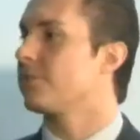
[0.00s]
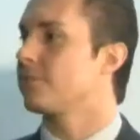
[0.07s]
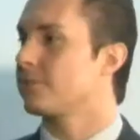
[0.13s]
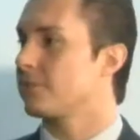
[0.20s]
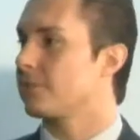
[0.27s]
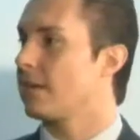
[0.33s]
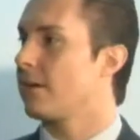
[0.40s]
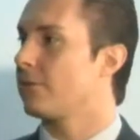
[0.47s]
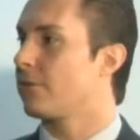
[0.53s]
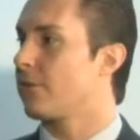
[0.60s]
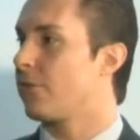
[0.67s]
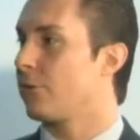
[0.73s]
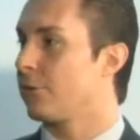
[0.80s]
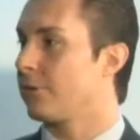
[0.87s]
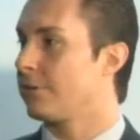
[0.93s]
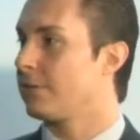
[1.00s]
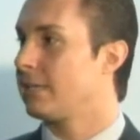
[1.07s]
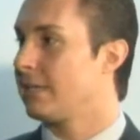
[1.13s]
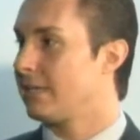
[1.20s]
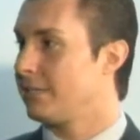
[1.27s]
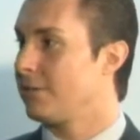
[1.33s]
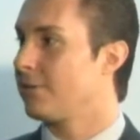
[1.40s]
this is now the third
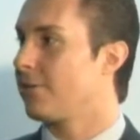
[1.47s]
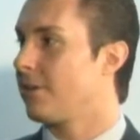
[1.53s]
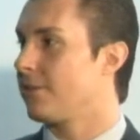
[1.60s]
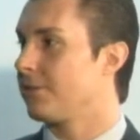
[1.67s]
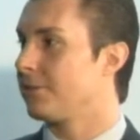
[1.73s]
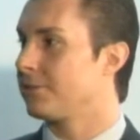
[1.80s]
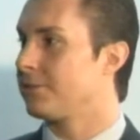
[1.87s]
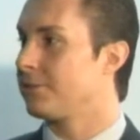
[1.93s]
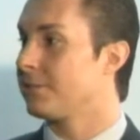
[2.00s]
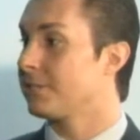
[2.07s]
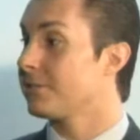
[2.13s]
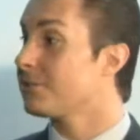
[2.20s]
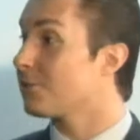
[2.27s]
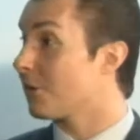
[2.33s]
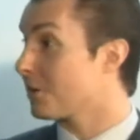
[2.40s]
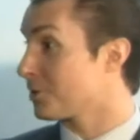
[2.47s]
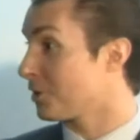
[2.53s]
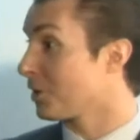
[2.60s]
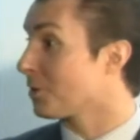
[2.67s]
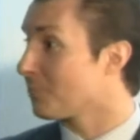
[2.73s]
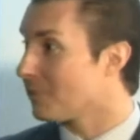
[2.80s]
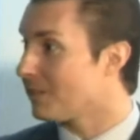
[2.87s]
year that you're doing this. You're
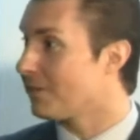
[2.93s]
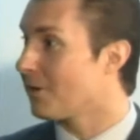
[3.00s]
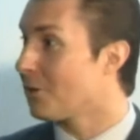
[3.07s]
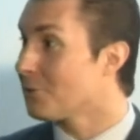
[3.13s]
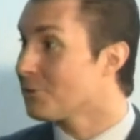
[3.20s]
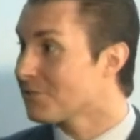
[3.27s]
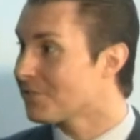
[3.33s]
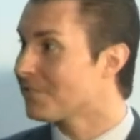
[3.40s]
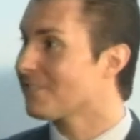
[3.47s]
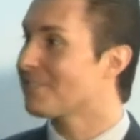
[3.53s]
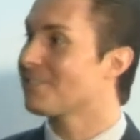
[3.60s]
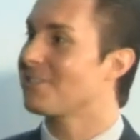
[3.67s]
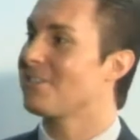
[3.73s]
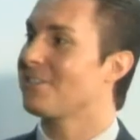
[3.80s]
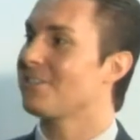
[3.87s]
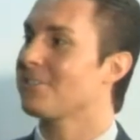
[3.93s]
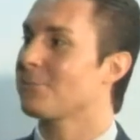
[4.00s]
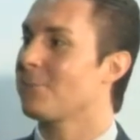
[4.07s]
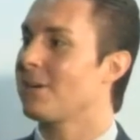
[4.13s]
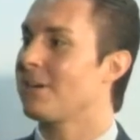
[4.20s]
actually going to be hosting this year as well.